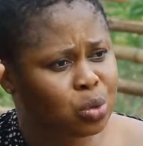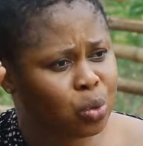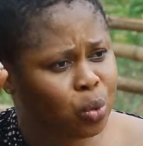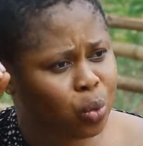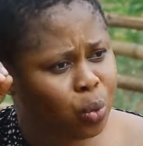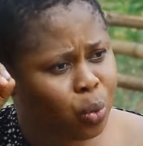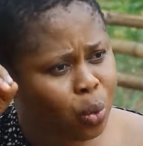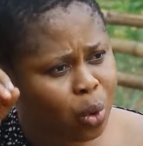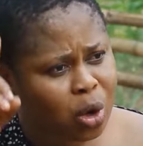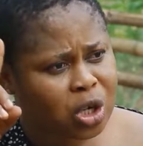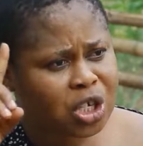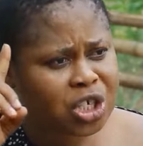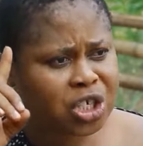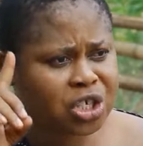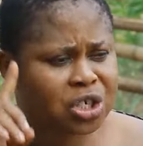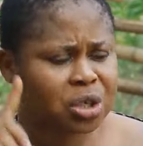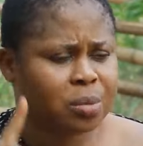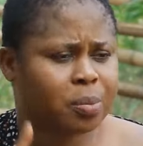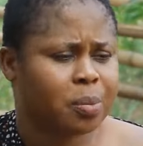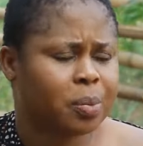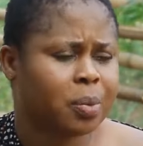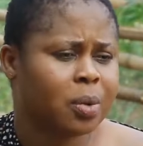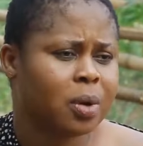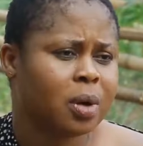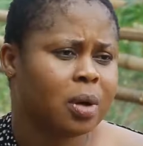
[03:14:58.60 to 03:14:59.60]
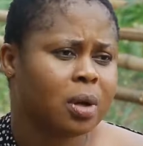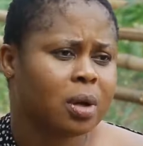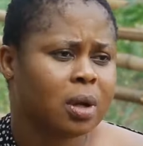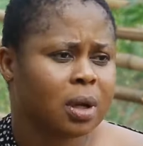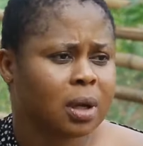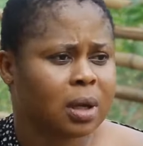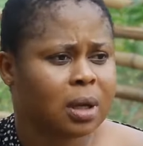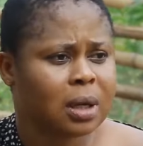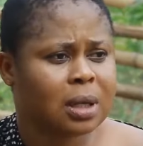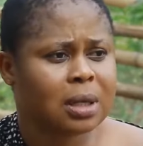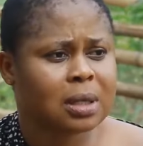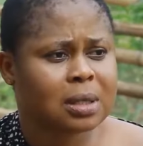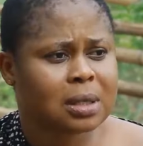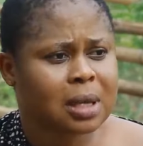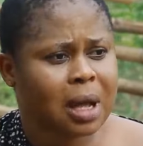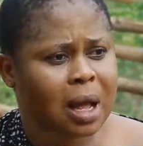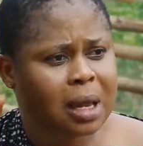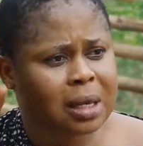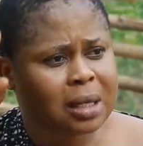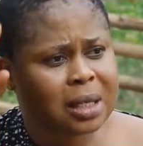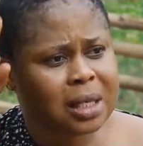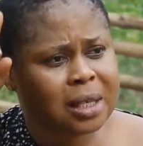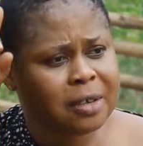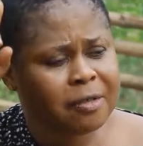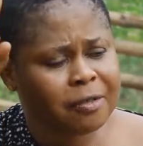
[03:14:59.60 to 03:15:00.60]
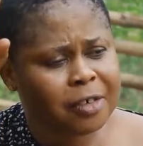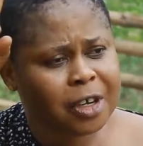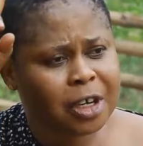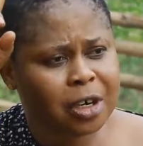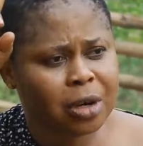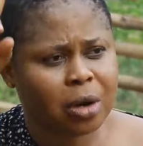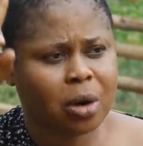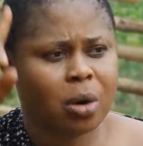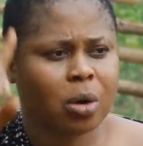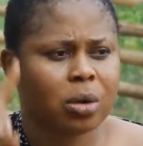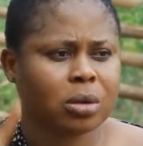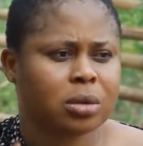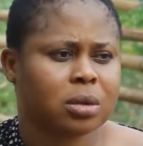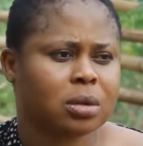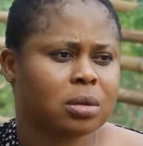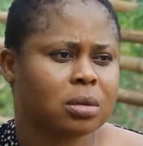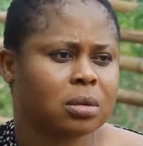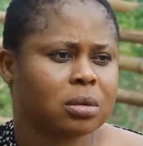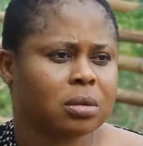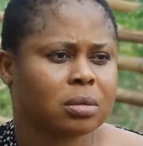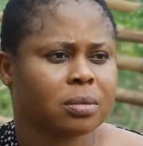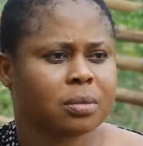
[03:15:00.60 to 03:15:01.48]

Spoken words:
to worship is our living God.